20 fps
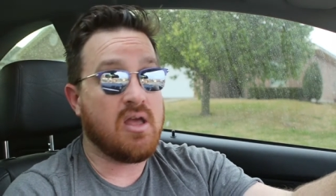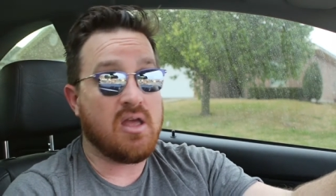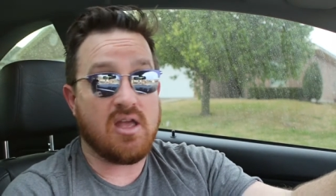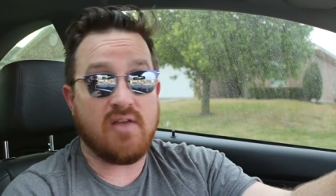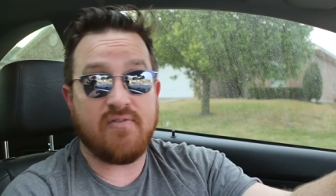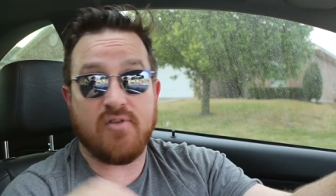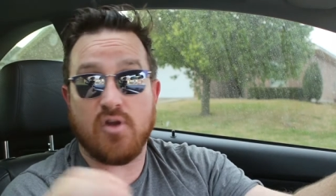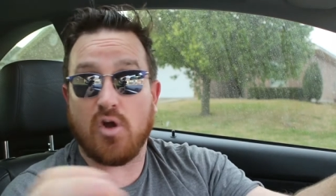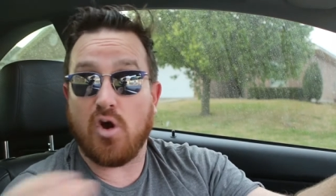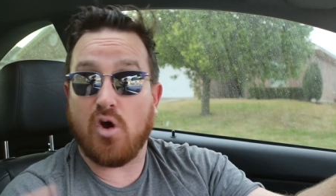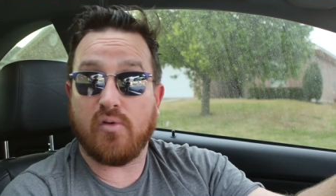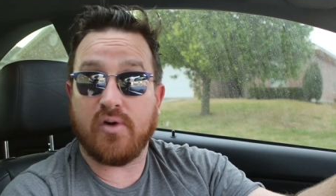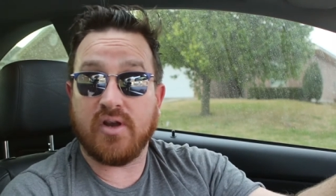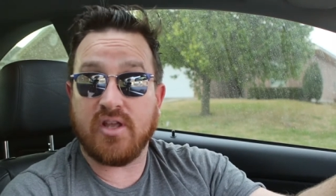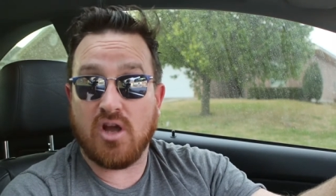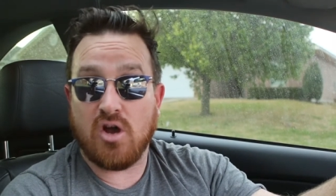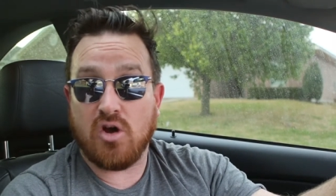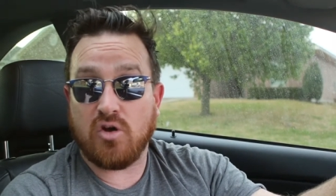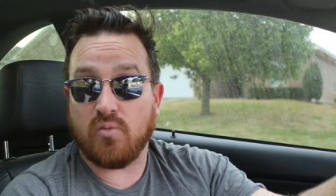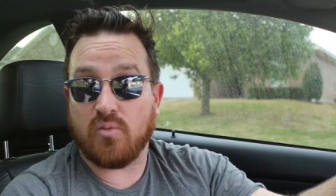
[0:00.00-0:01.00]
If you
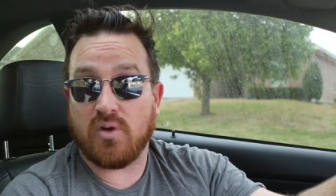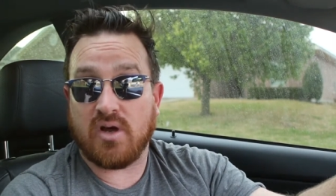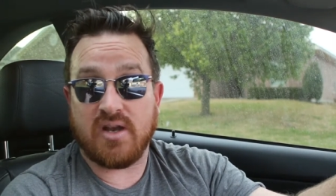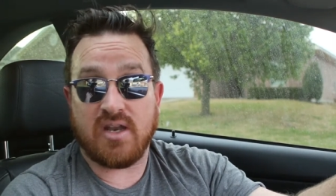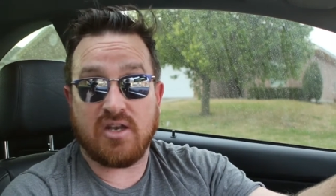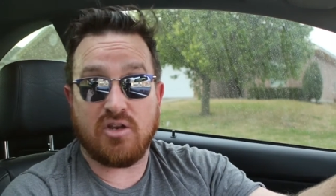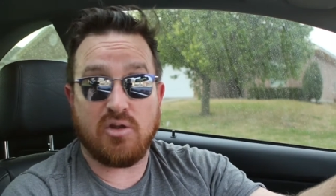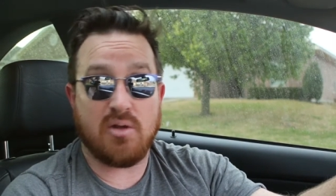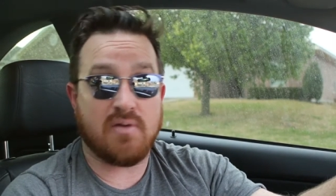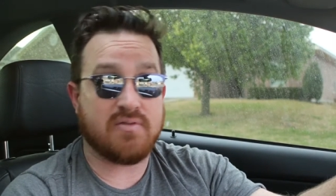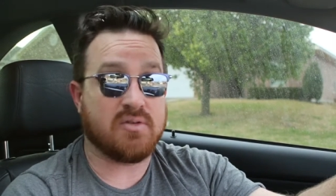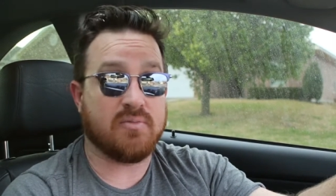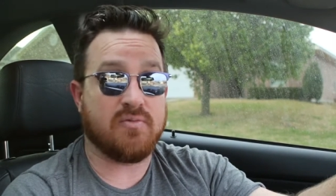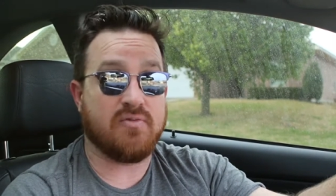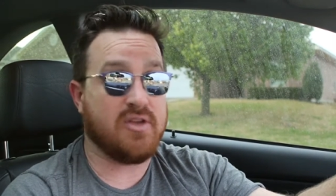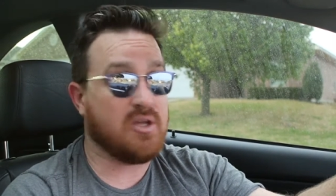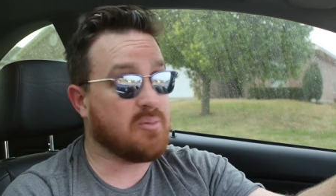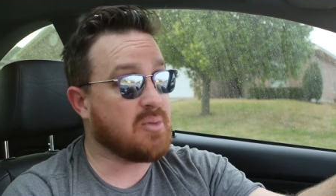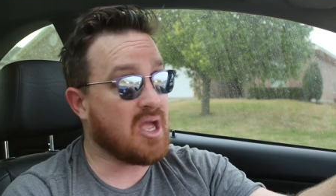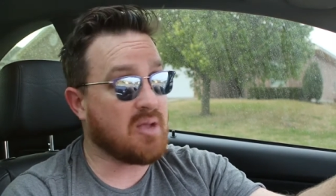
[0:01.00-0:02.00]
already own one and you have some
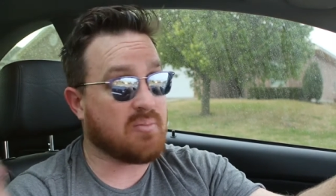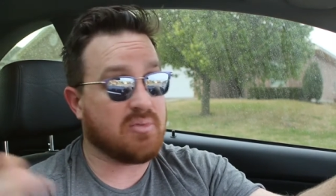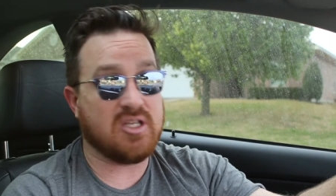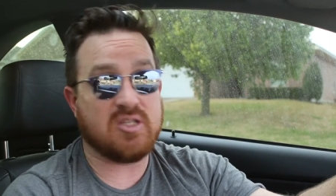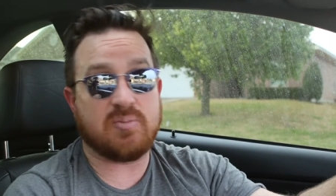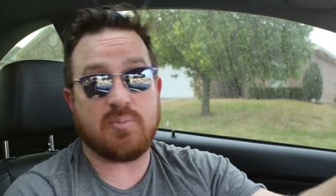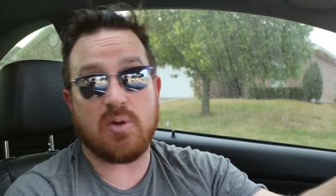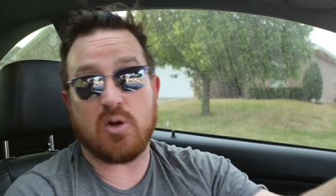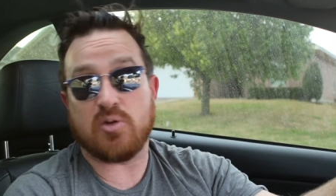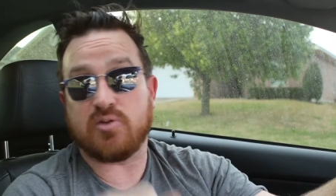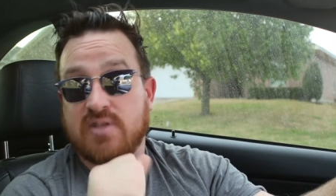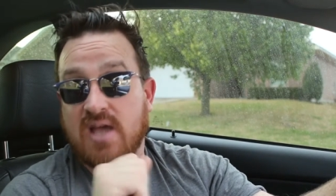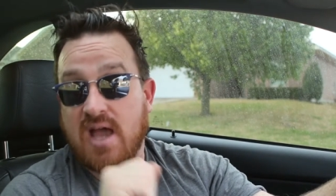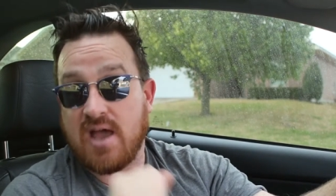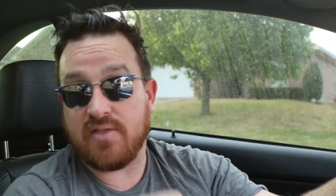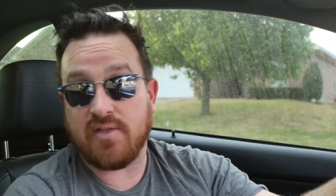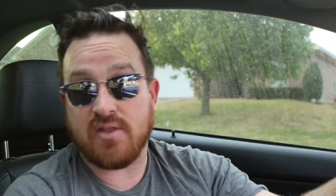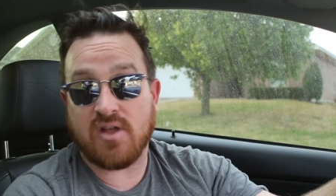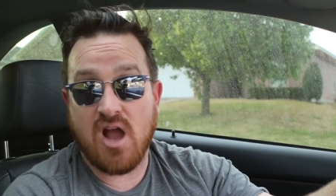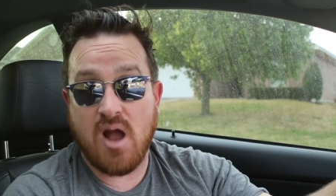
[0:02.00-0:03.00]
feedback, please post
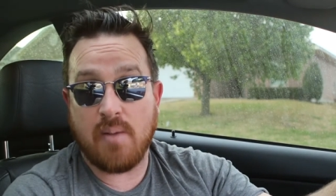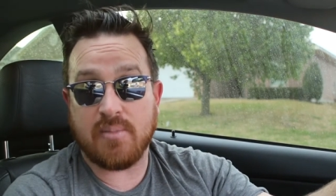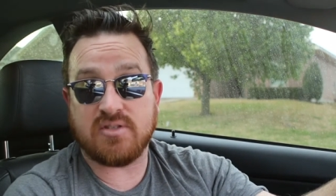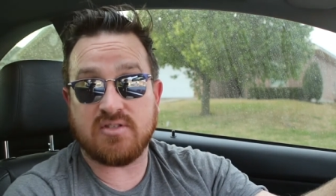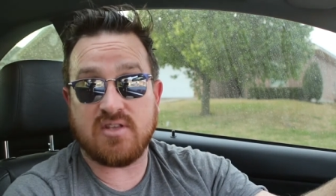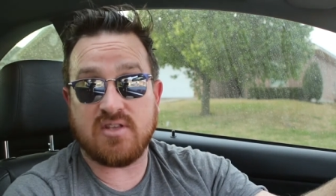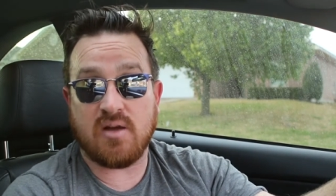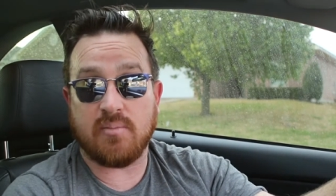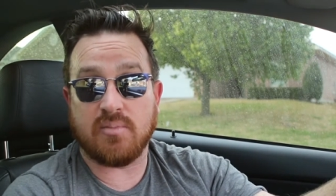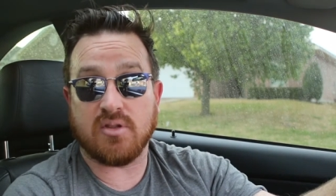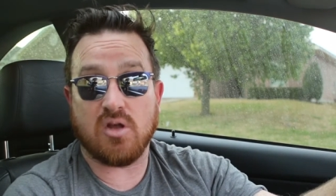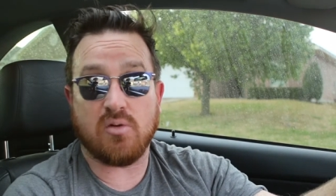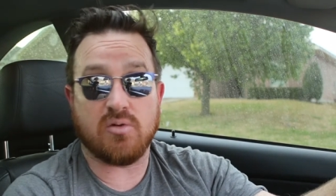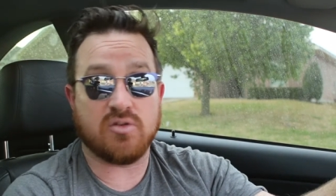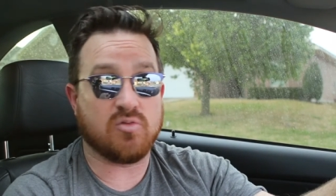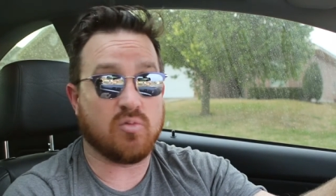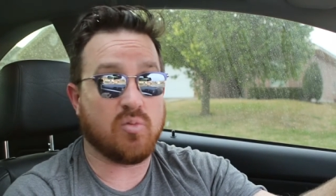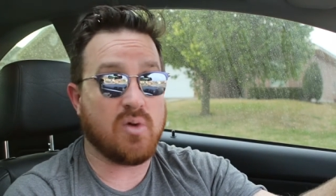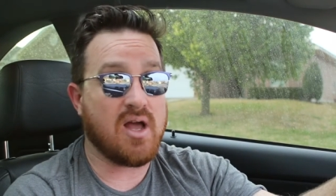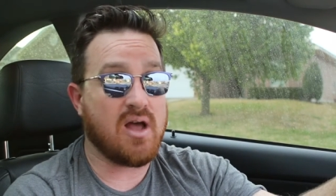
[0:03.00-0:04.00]
that in the comments down below
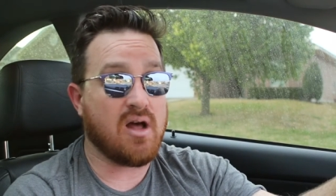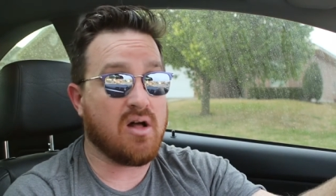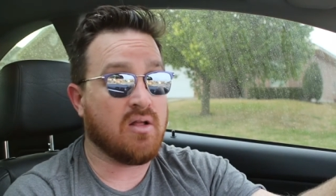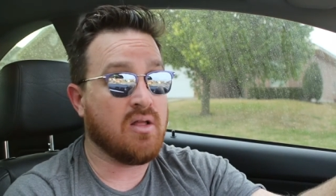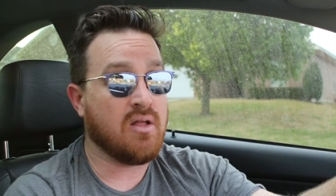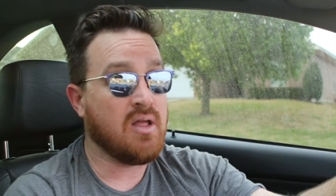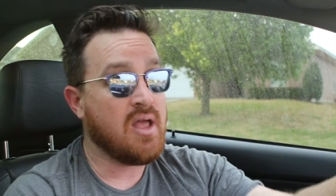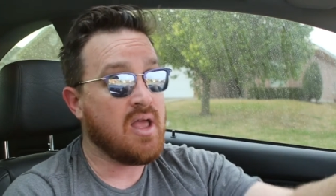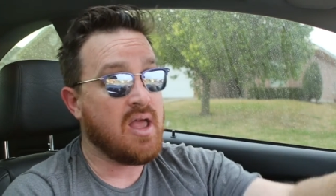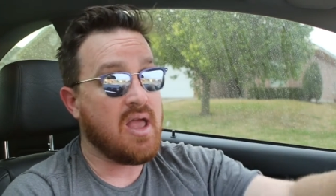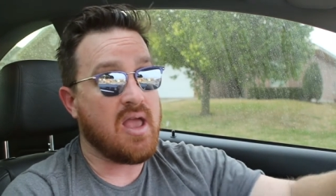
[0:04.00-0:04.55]
as well.